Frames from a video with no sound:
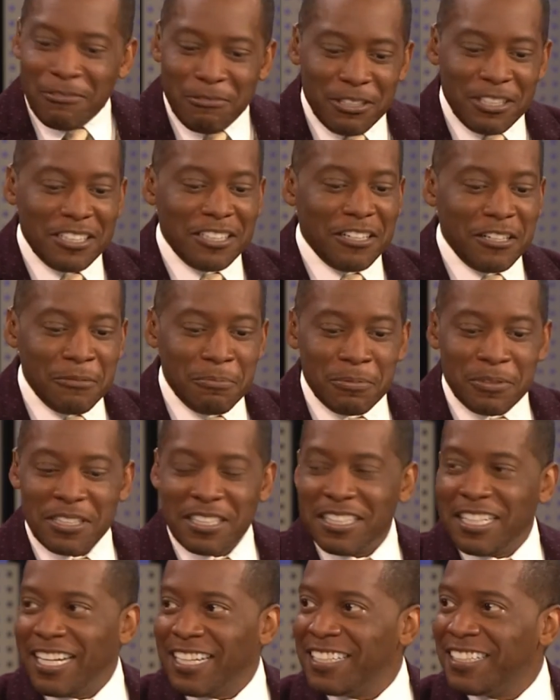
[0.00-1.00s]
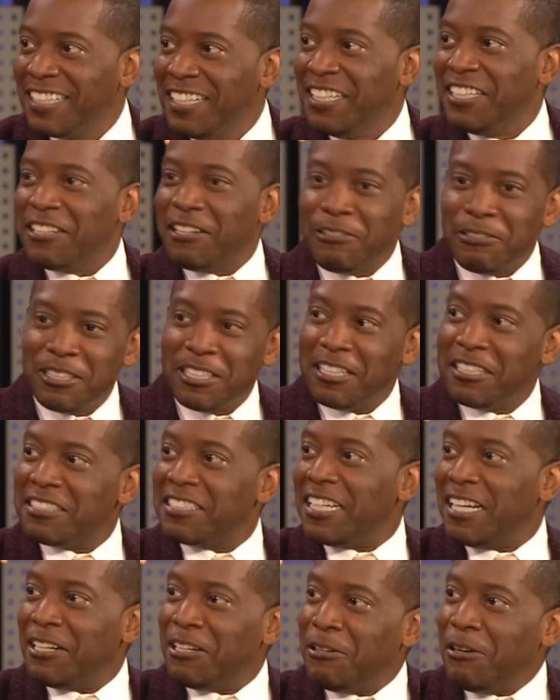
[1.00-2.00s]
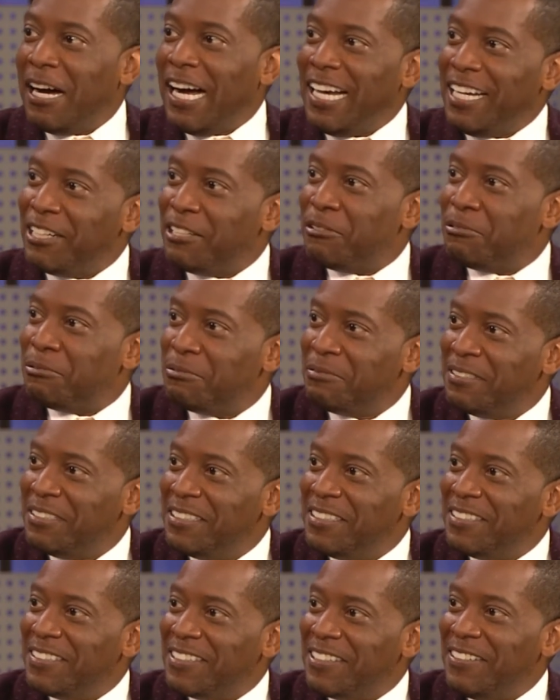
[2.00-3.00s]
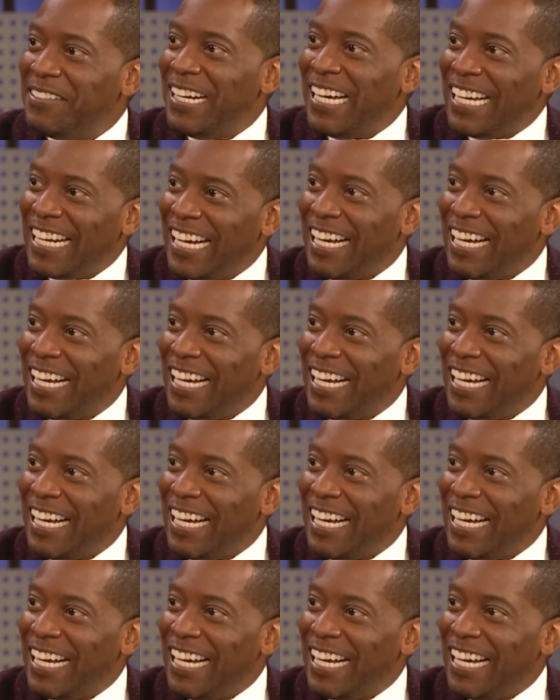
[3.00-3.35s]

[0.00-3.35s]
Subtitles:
wanted Oprah to like go to Youngstown, Ohio, go hang